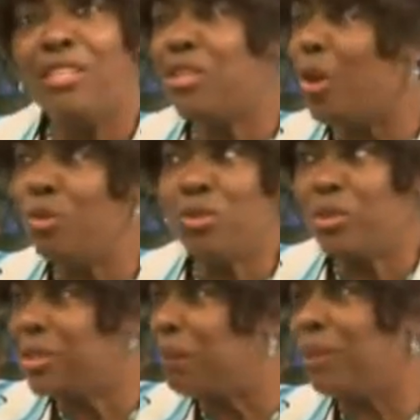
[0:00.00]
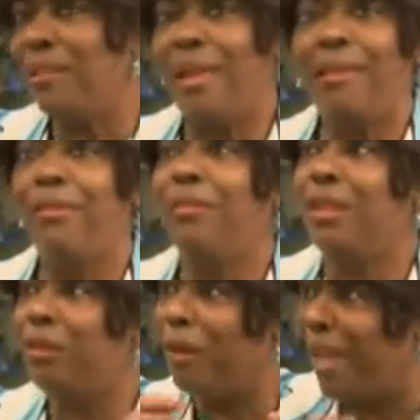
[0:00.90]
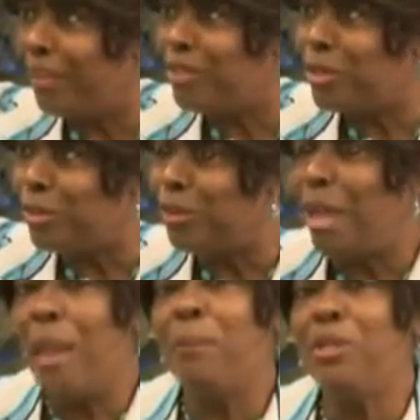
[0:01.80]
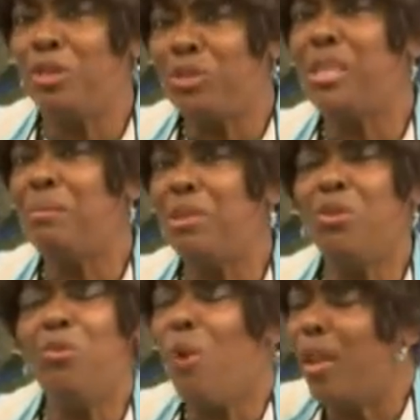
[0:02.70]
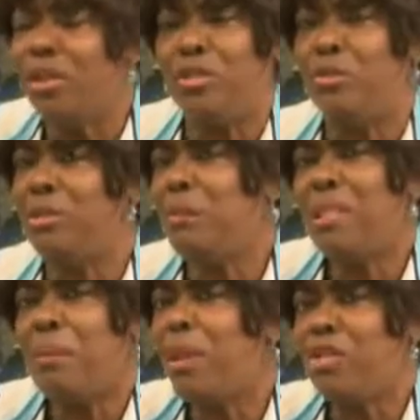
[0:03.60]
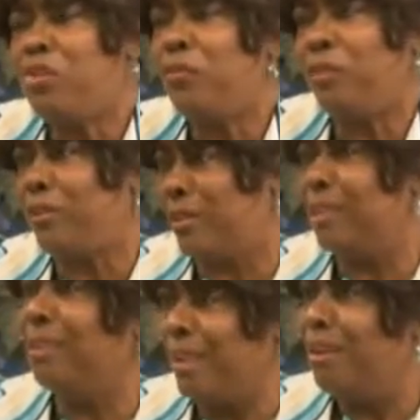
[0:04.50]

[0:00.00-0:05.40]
Is that don't do something that you think you have to do, but do something you want to do, something that makes you feel good,